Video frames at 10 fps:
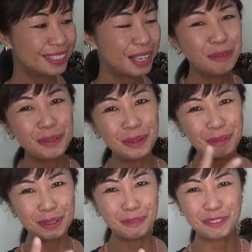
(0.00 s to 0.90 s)
I will not
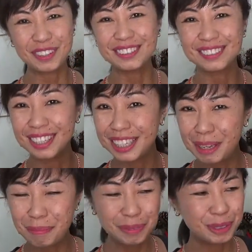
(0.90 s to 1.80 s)
reveal their
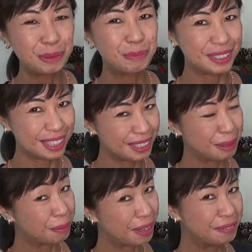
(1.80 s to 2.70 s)
name to protect their
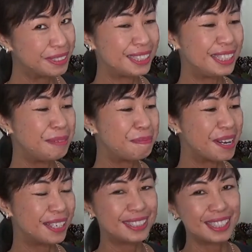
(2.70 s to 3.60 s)
privacy,
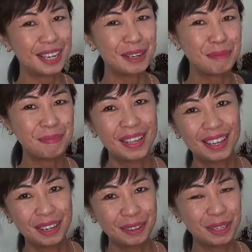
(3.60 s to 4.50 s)
but
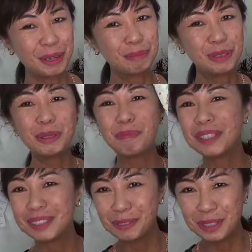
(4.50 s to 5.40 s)
to the
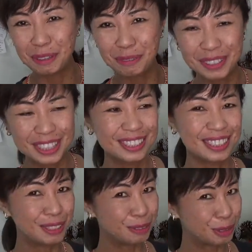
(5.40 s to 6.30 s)
person who gave me this,
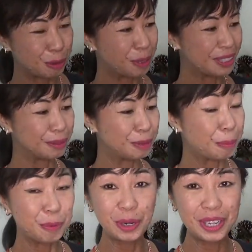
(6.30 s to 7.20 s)
thank you so much. I'm
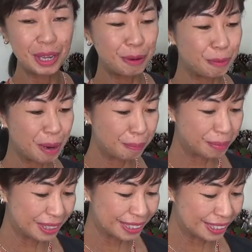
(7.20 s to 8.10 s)
gonna unwrap
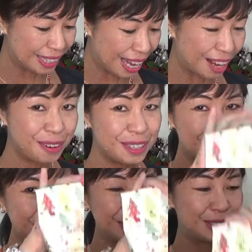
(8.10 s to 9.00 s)
this now.
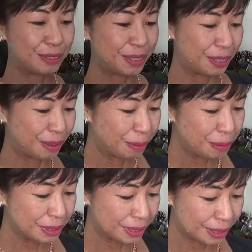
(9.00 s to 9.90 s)
So here
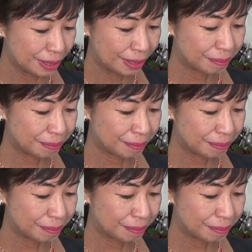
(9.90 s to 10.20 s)
goes.